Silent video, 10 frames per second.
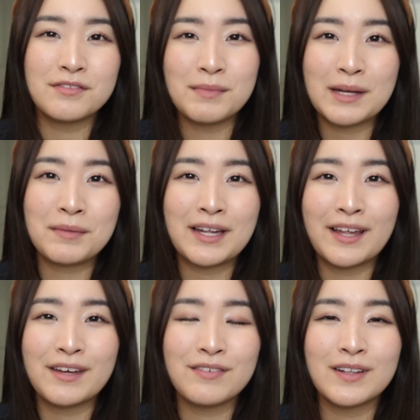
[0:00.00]
make my
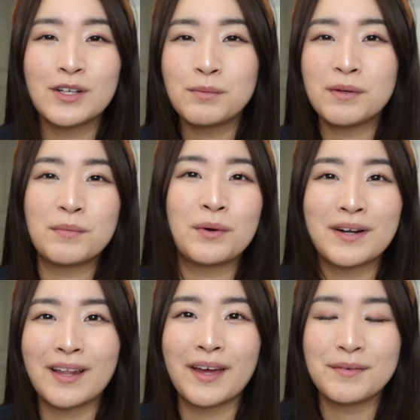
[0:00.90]
life a little bit more
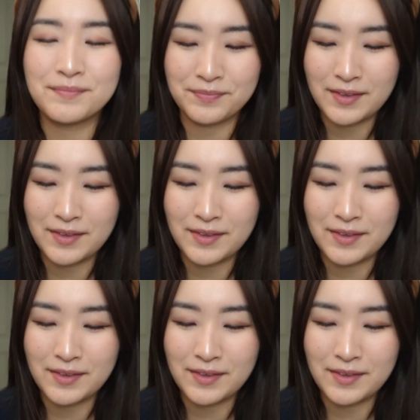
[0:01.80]
glam.